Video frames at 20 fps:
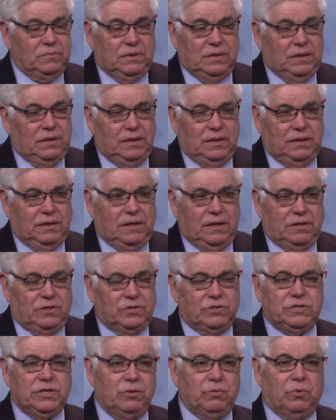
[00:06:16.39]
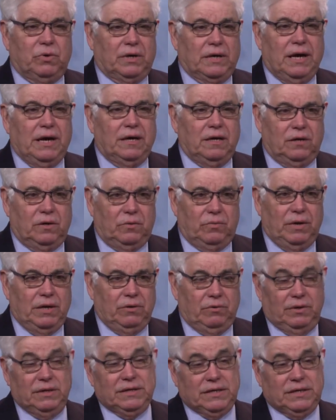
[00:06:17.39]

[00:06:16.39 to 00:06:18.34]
it, it just didn't work out in Laredo.